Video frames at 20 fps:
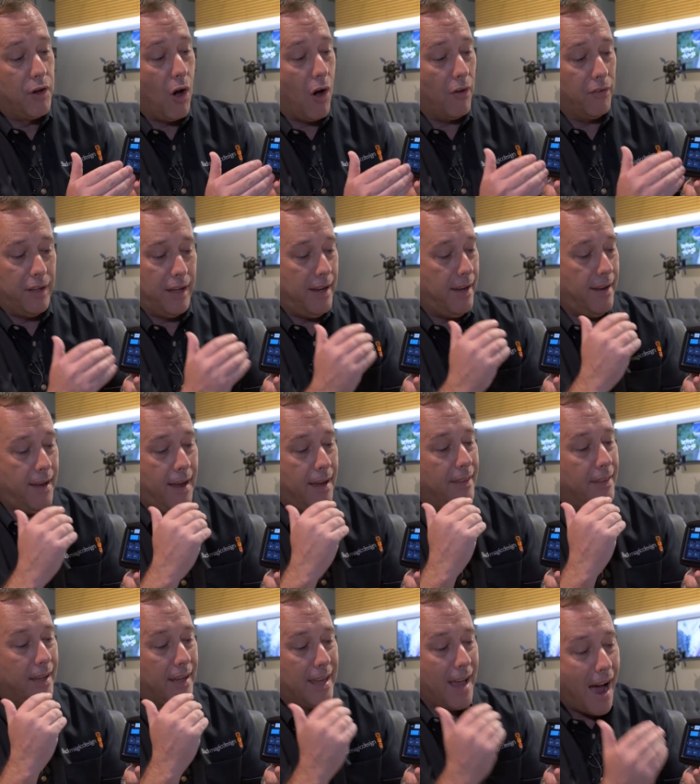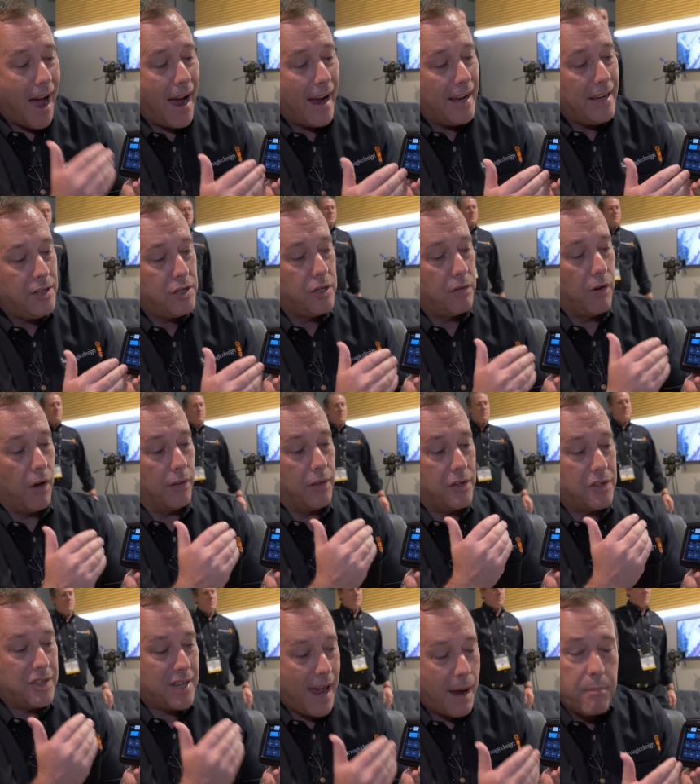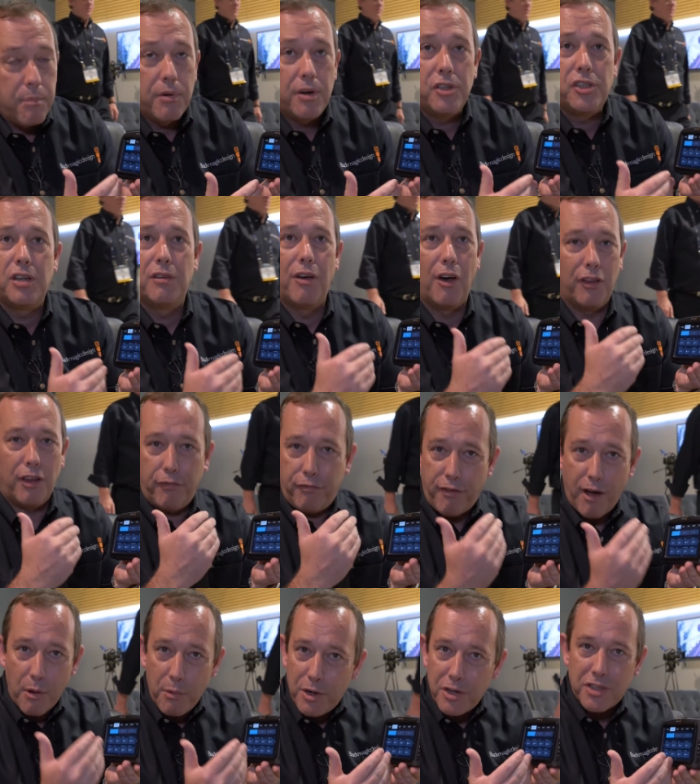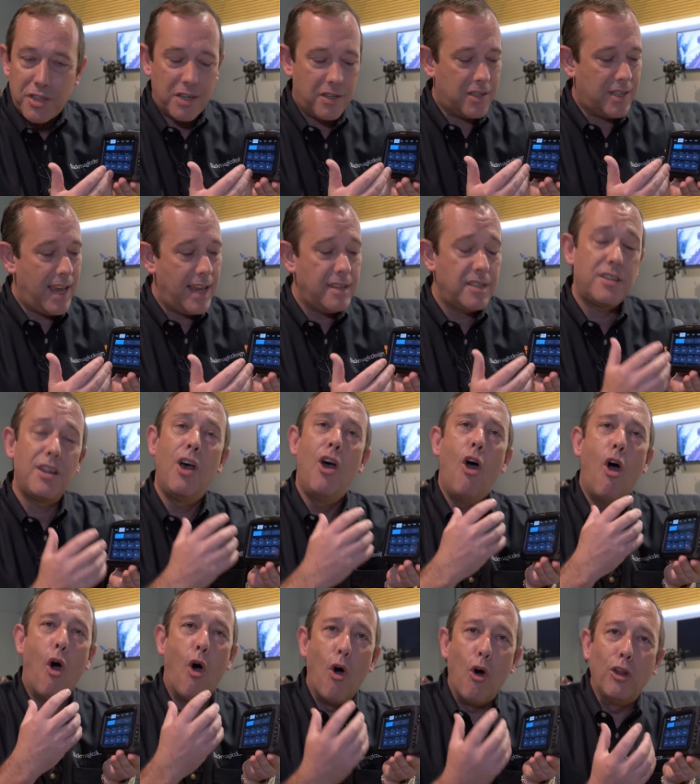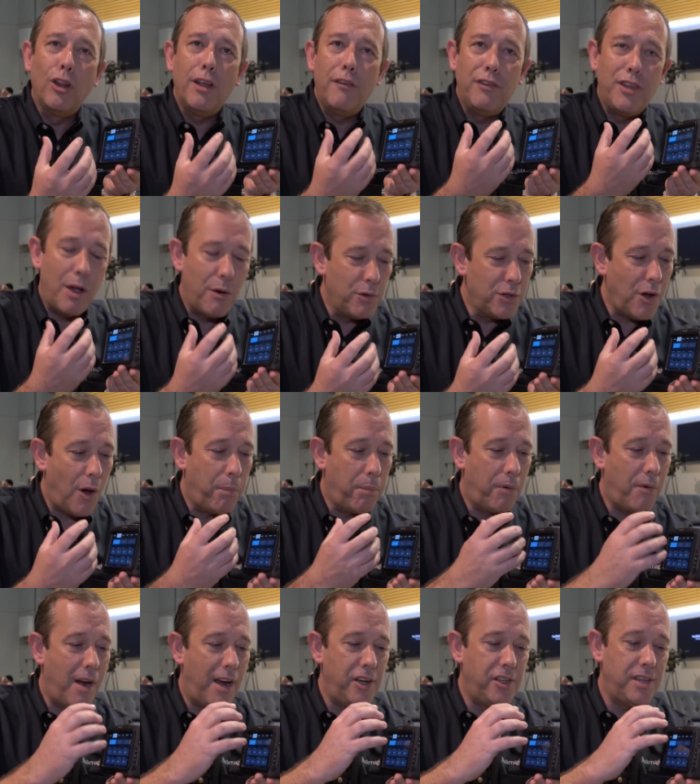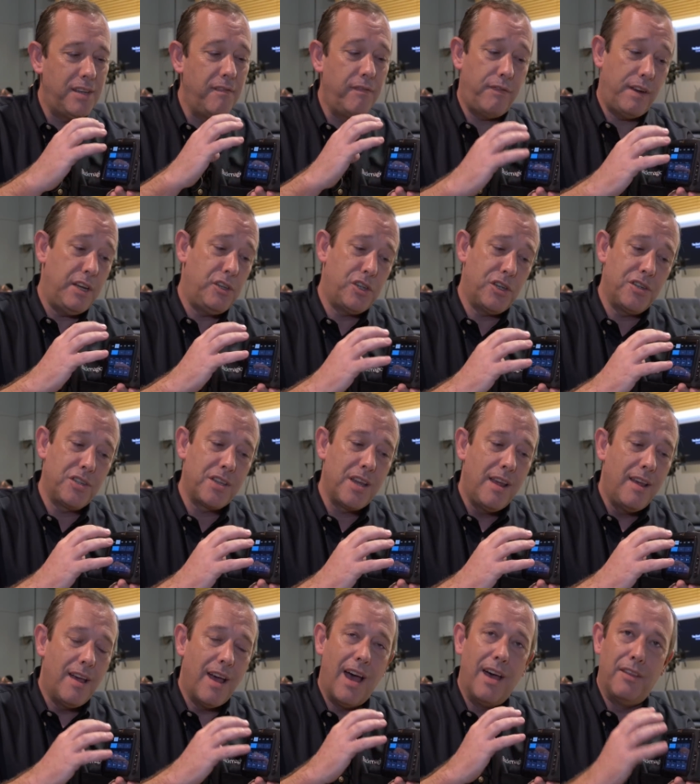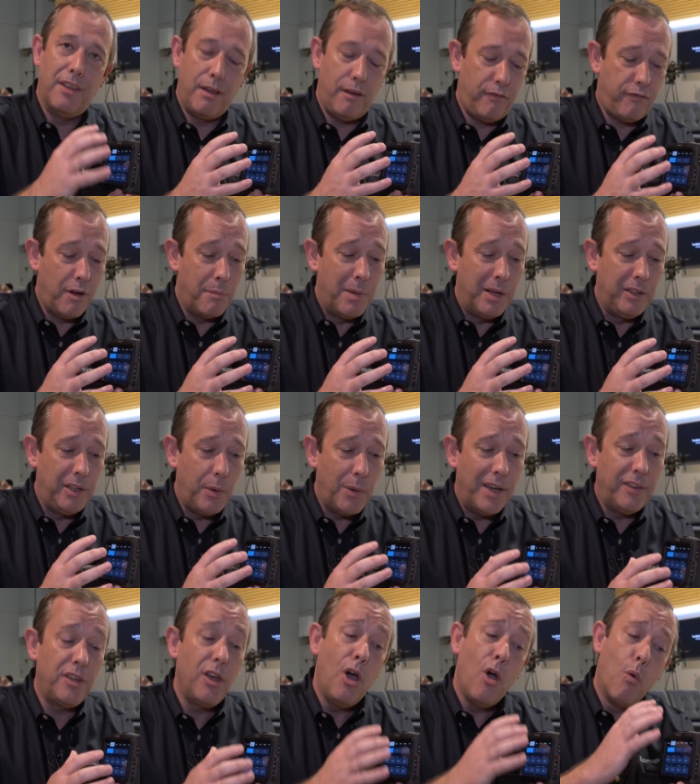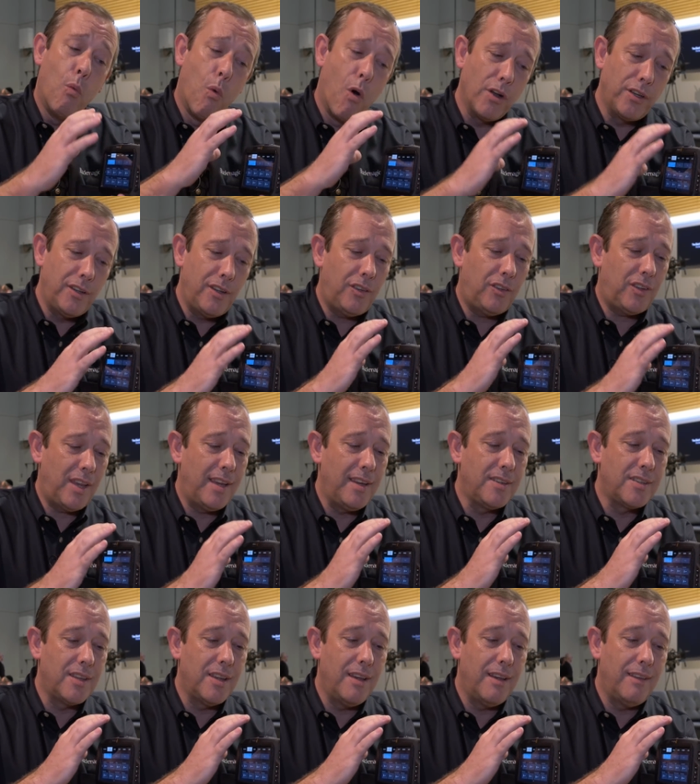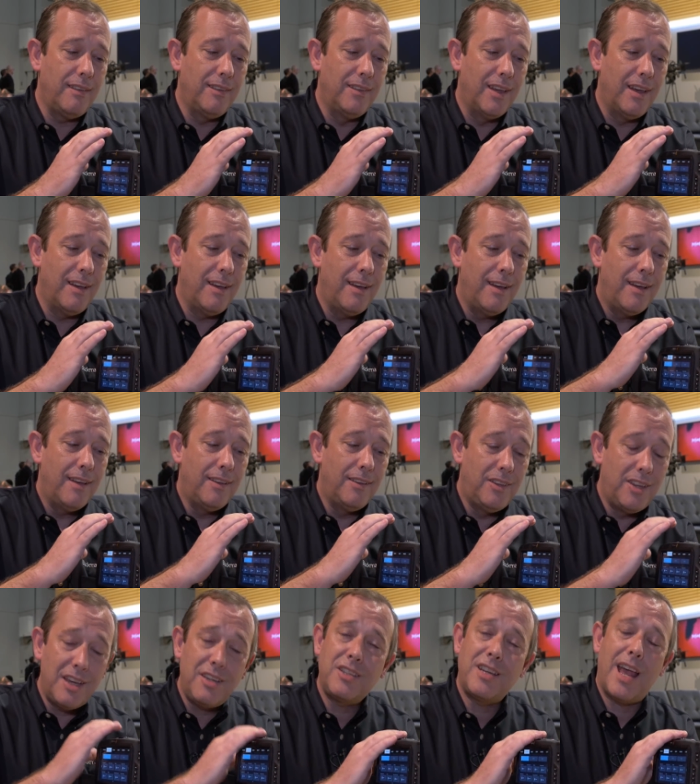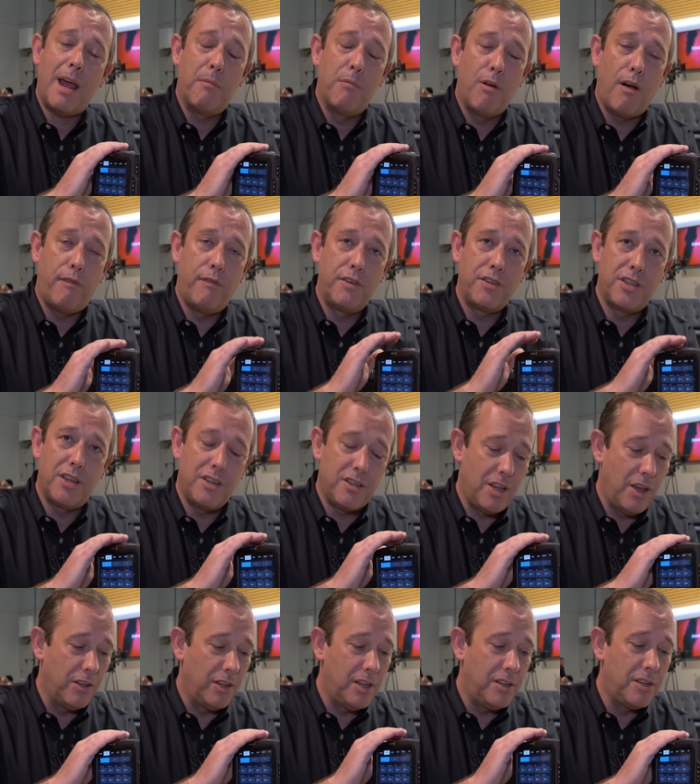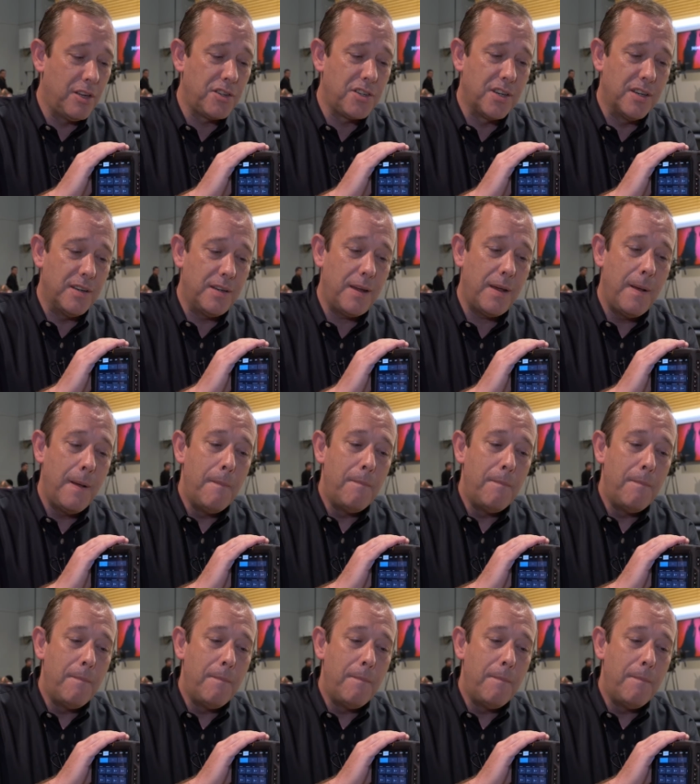got the guides, you've got the zebras, you've got the focus assist, all of those operating features that you're familiar with. One of the things that this camera offers that the other doesn't